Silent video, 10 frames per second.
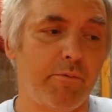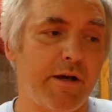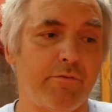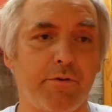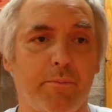We
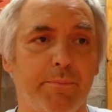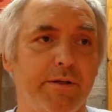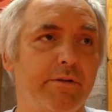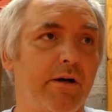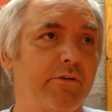got
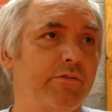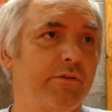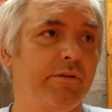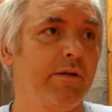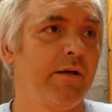Philippine ducks
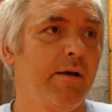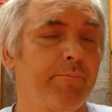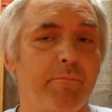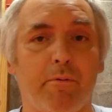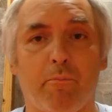
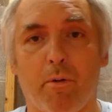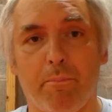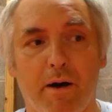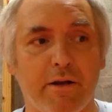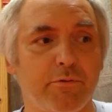and more
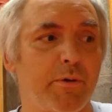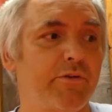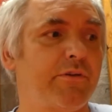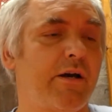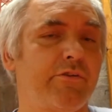bronze
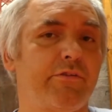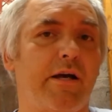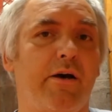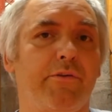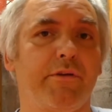wings down
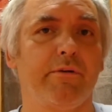south.